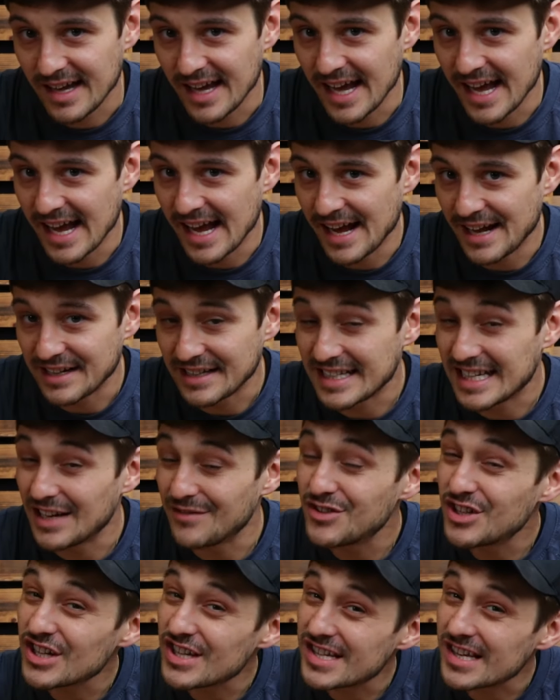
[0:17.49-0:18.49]
and
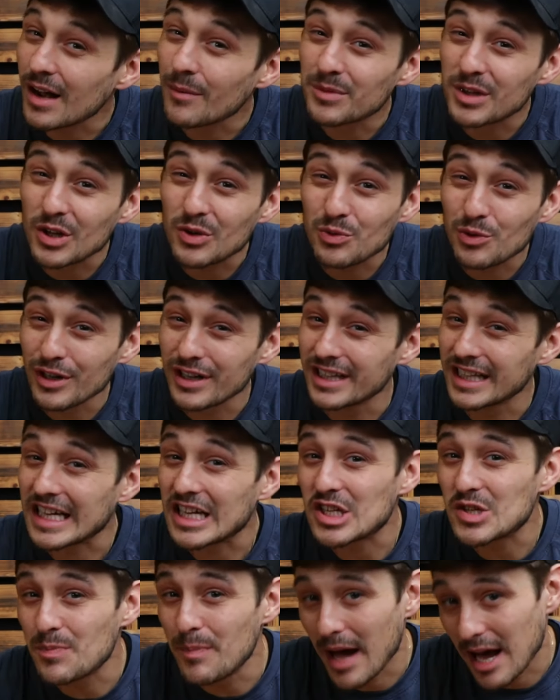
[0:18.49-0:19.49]
gives you something really
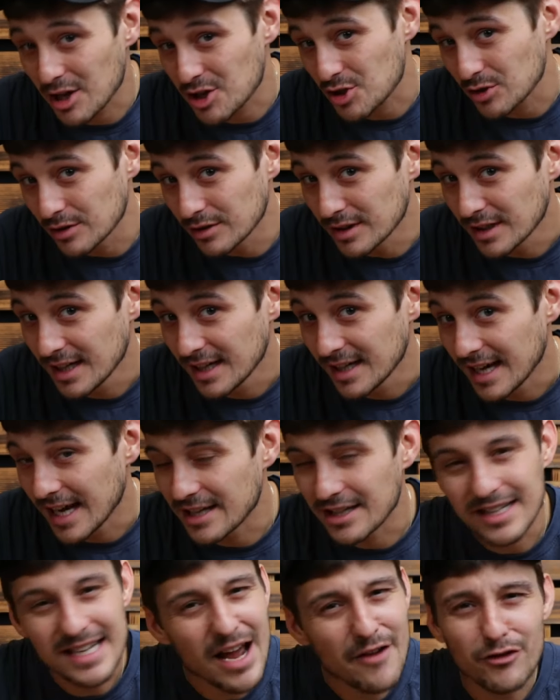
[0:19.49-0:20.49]
special,
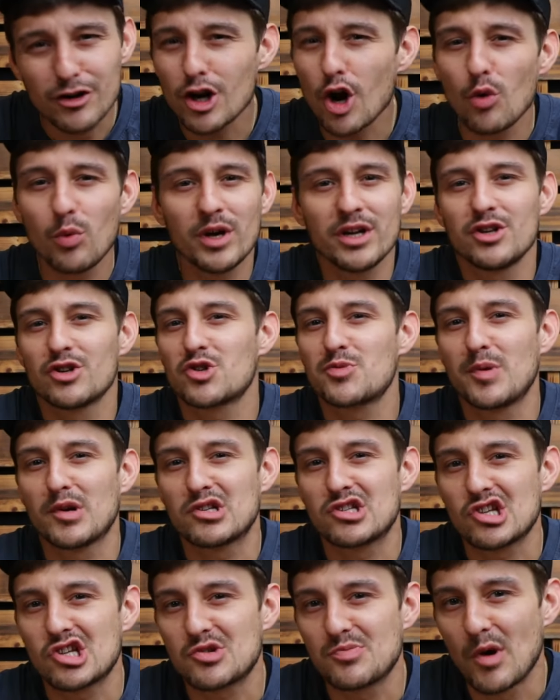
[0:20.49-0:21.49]
and you never know when you're
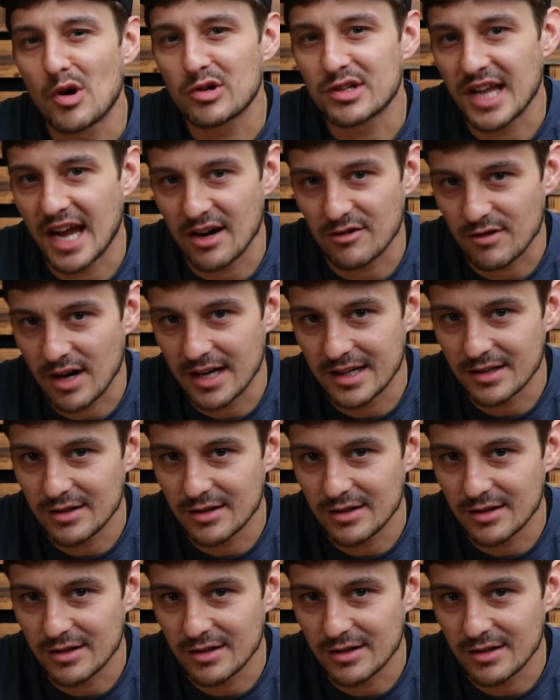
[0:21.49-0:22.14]
supposed to smoke that, right?